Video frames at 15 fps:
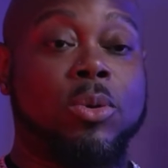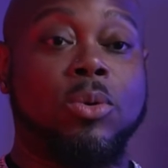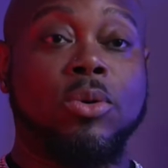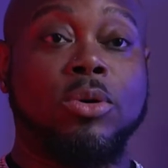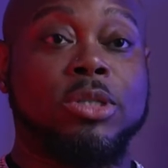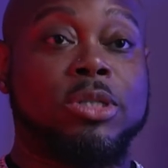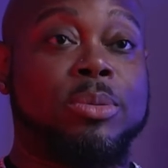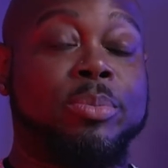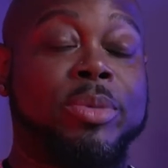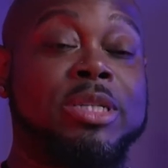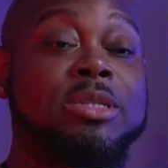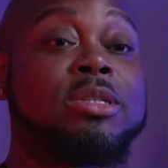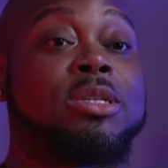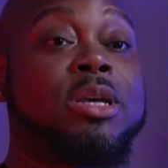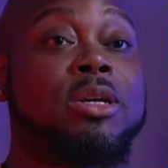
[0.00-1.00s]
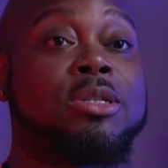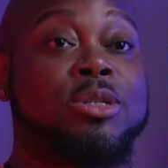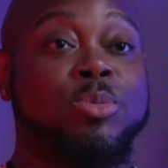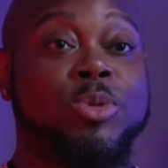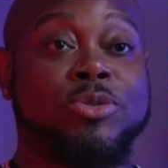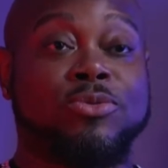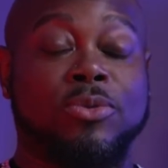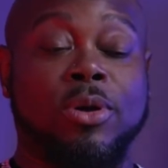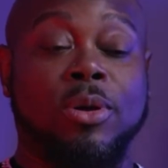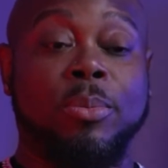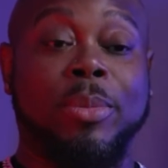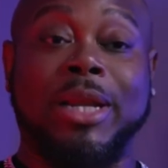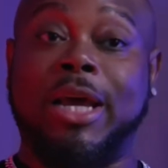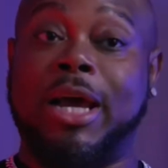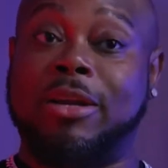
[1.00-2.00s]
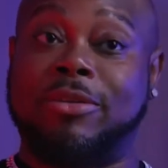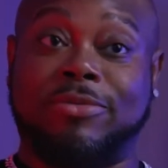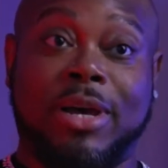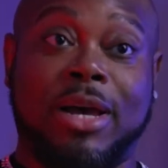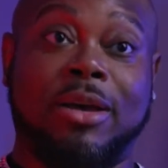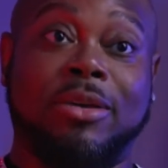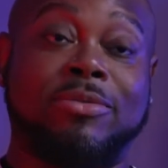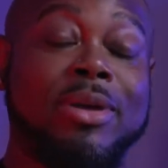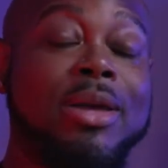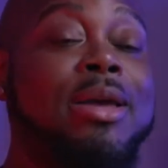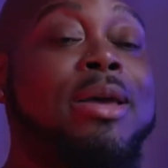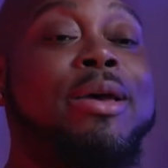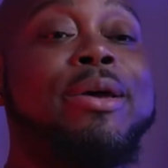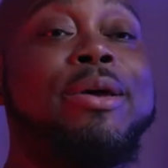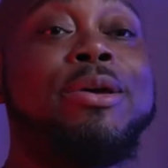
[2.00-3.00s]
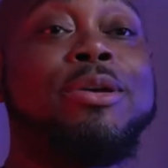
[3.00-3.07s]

or some business customers from my 9-to-5.